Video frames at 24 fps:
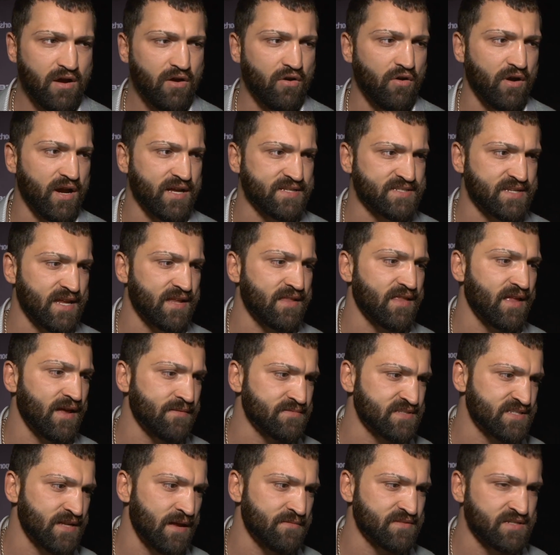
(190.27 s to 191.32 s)
who I said
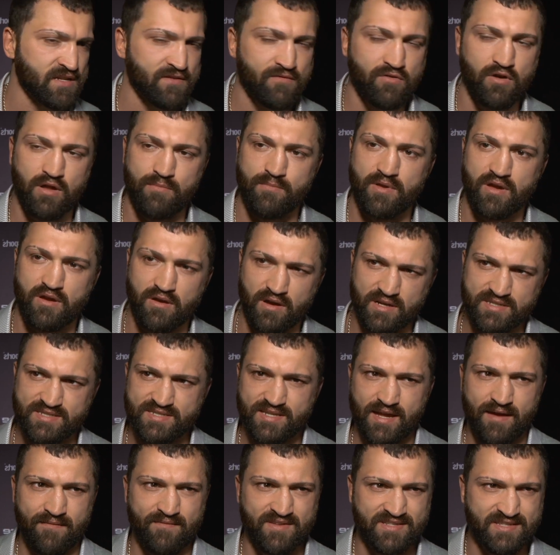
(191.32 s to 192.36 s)
something wrong,
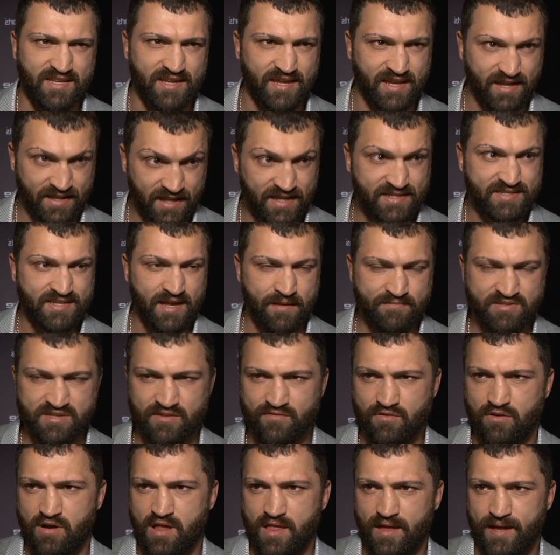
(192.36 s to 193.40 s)
because obviously he did
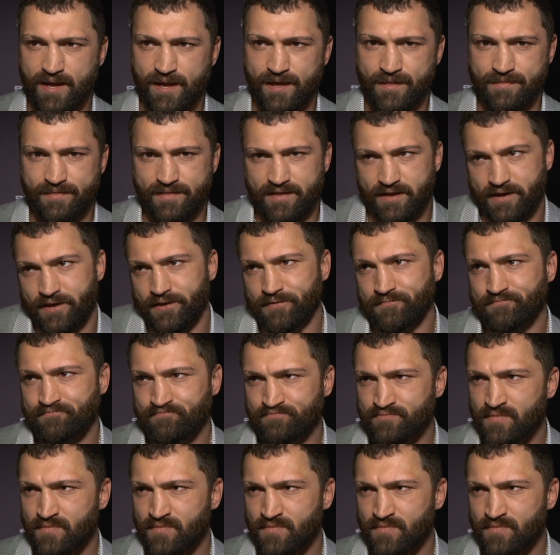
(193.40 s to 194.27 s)
something wrong. And but